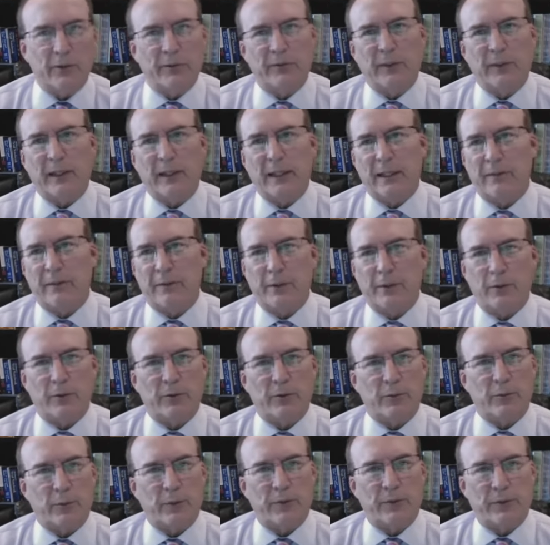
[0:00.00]
5
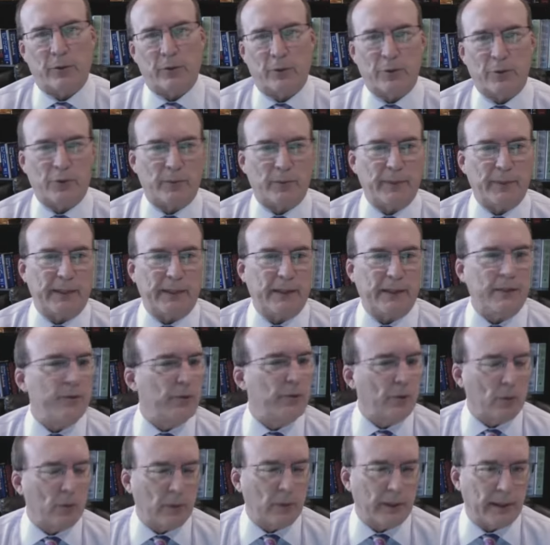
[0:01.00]
years with social media, is,
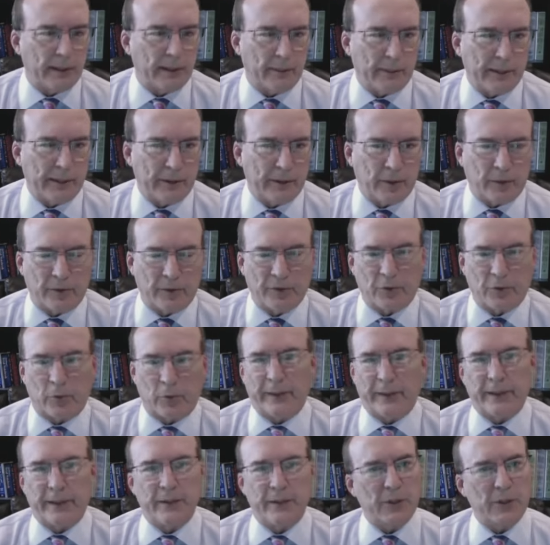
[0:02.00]
you're right, we took
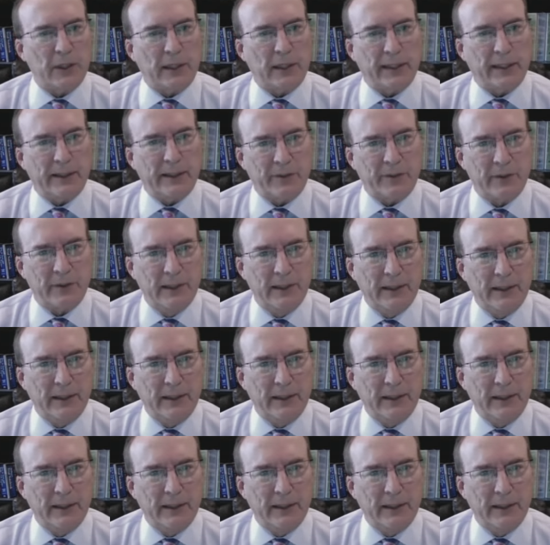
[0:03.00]
screenshots,